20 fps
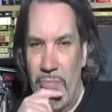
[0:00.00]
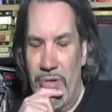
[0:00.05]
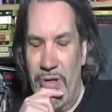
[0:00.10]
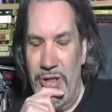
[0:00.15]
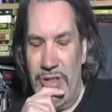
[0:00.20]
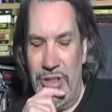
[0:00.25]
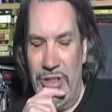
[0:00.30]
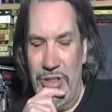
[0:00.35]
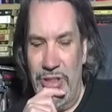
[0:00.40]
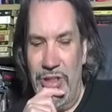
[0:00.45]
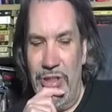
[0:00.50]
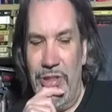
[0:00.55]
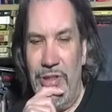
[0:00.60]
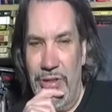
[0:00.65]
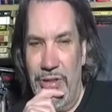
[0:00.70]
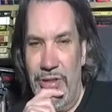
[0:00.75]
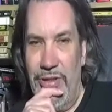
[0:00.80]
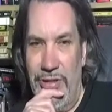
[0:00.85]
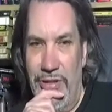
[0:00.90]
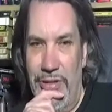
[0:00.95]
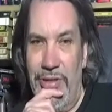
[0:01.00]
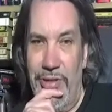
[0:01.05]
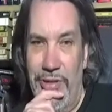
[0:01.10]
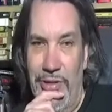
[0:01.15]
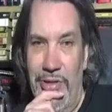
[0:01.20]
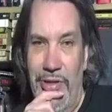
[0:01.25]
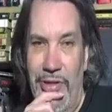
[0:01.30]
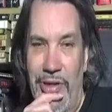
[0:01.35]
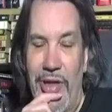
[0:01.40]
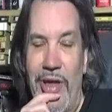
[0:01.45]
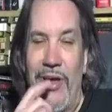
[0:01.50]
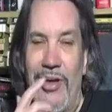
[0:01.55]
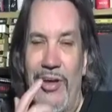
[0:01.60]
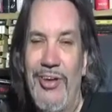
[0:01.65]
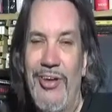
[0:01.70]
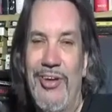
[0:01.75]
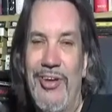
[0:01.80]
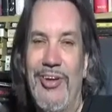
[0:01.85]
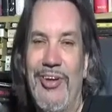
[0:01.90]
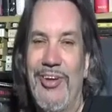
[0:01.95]
remember what the question was. Did you have a
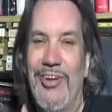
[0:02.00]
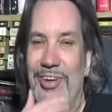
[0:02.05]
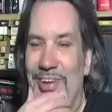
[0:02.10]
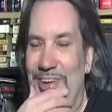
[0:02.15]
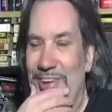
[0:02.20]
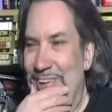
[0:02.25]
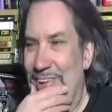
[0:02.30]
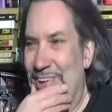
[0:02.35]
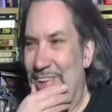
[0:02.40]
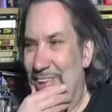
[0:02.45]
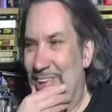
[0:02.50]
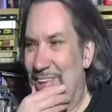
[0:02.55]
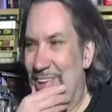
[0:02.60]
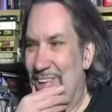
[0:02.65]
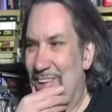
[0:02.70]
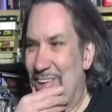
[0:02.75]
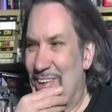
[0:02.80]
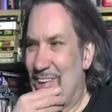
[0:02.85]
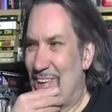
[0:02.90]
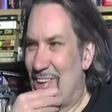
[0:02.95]
question in there, David?